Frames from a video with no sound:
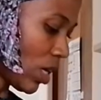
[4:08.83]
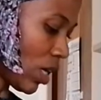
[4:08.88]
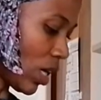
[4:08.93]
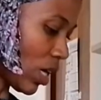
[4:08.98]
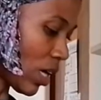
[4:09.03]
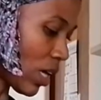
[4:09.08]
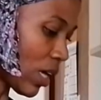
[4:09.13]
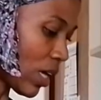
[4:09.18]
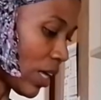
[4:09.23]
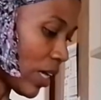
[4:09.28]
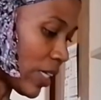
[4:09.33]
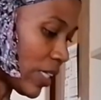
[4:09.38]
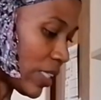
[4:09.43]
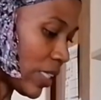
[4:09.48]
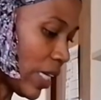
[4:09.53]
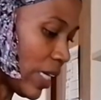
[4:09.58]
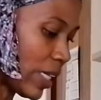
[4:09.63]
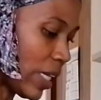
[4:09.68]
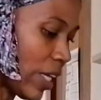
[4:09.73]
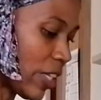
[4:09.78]

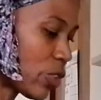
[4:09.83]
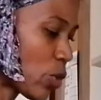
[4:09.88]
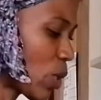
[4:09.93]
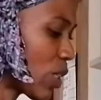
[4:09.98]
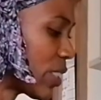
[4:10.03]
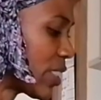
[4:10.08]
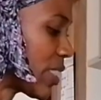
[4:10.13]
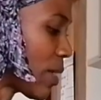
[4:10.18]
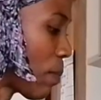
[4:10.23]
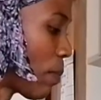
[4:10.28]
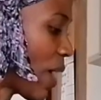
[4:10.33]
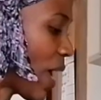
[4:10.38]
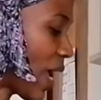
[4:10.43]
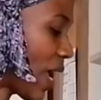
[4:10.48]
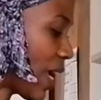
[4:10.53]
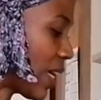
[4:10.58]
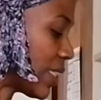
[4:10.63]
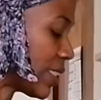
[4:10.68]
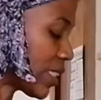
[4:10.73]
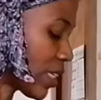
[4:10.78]
it will
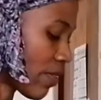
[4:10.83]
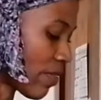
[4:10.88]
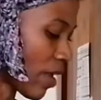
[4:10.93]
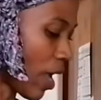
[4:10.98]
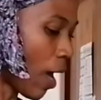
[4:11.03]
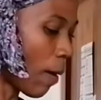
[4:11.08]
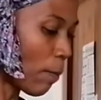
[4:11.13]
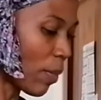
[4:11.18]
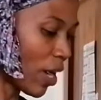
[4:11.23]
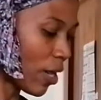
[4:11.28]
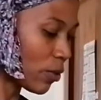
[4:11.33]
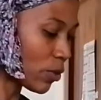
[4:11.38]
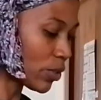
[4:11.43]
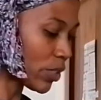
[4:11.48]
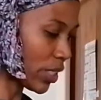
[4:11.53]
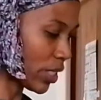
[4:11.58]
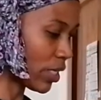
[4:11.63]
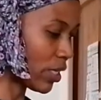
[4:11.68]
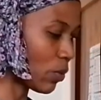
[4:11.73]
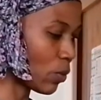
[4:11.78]
depend, the
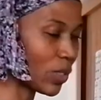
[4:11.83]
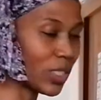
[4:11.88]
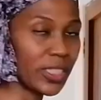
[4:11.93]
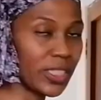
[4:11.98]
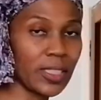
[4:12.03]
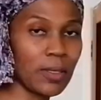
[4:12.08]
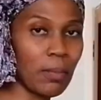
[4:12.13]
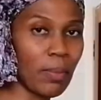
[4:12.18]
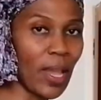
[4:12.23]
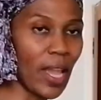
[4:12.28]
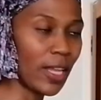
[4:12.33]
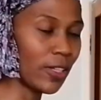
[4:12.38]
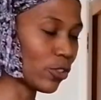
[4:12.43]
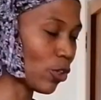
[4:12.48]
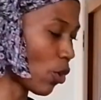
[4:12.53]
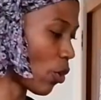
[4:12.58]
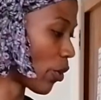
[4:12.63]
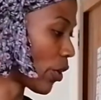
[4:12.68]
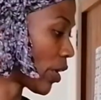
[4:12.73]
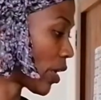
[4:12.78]
amount will depend
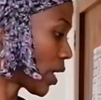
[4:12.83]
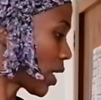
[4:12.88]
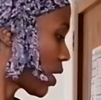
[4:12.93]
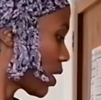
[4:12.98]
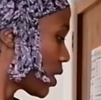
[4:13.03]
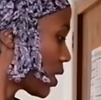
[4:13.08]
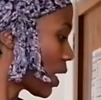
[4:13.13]
on